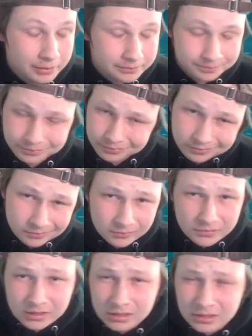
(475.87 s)
but
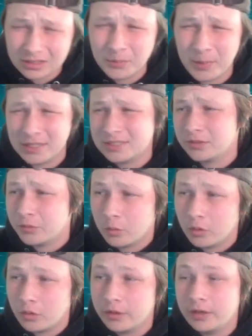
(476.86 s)
not the biggest deal in the
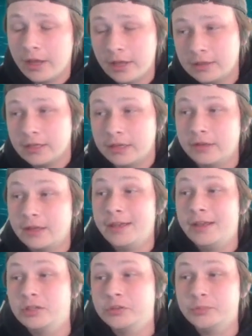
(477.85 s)
world, and at the end of the day,
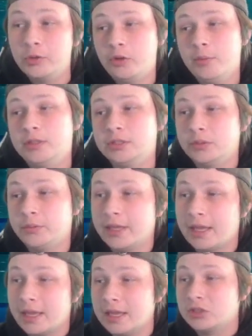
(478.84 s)
it is Pokemon, so we
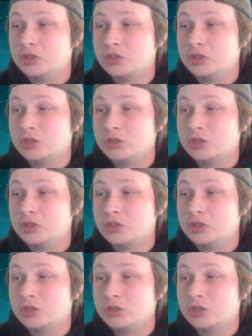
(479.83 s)
can't get